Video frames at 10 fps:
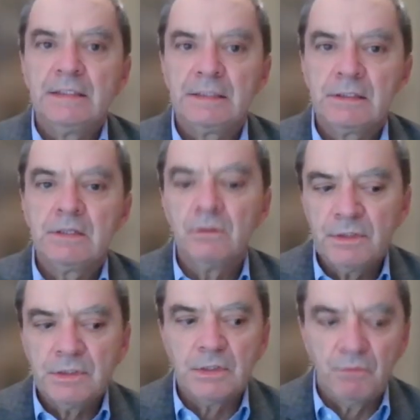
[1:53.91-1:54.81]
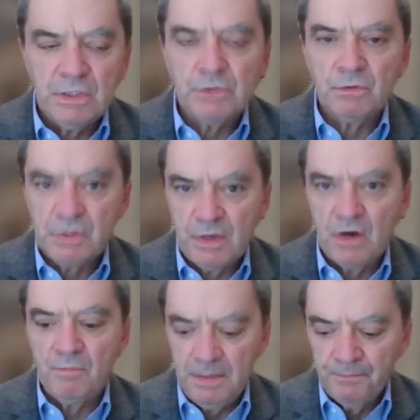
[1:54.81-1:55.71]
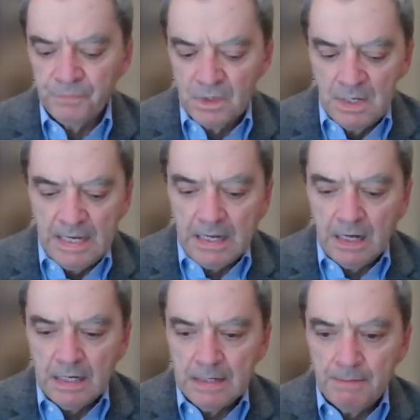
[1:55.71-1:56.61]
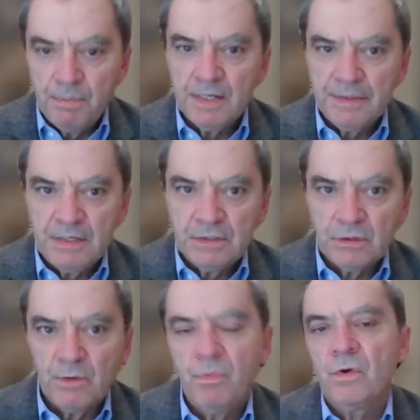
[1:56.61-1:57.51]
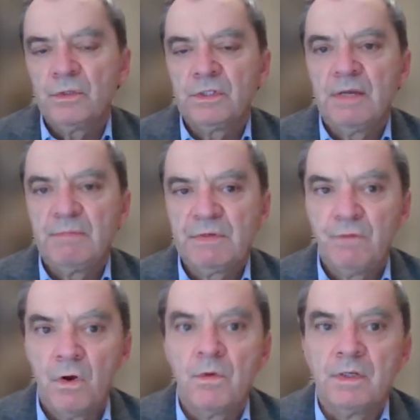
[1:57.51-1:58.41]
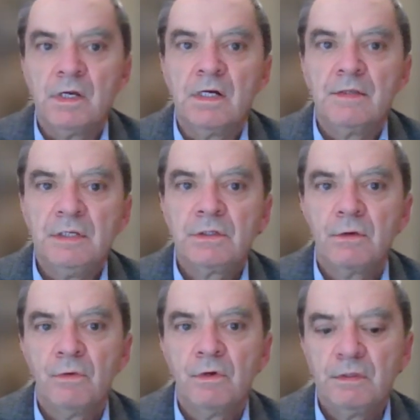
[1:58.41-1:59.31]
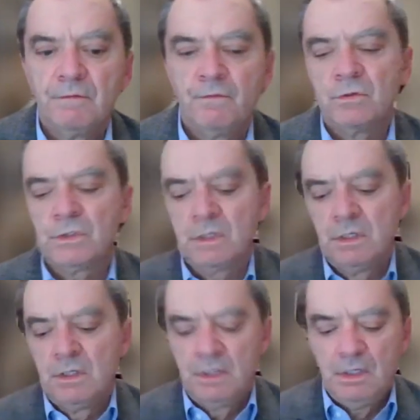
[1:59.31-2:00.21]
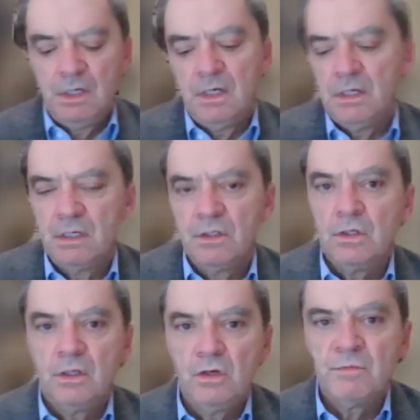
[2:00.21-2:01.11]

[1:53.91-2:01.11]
It still is a research therapy. Uh, but these are important steps forward. Dr. David Klassen is the chief medical officer for